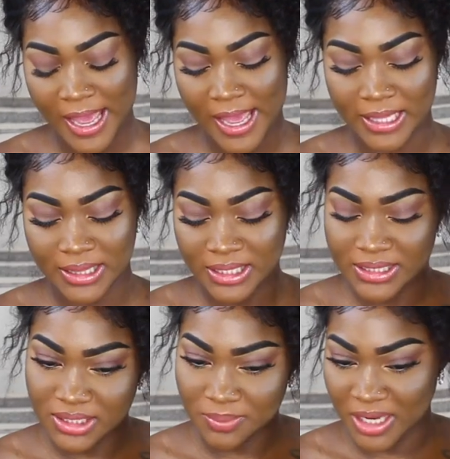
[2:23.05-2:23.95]
and
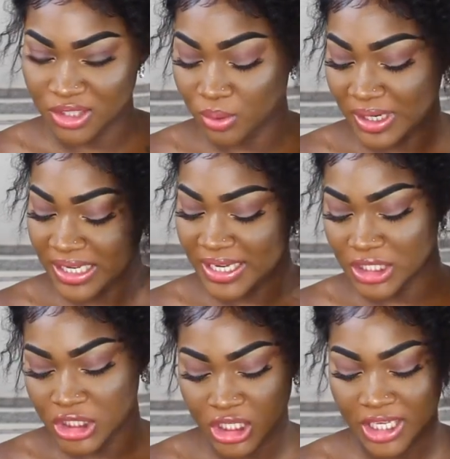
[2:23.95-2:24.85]
it's about 20
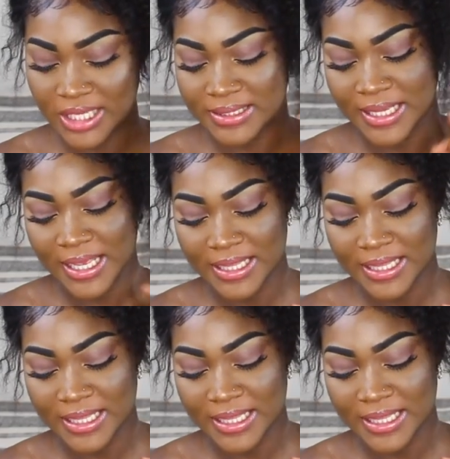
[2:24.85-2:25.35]
inches.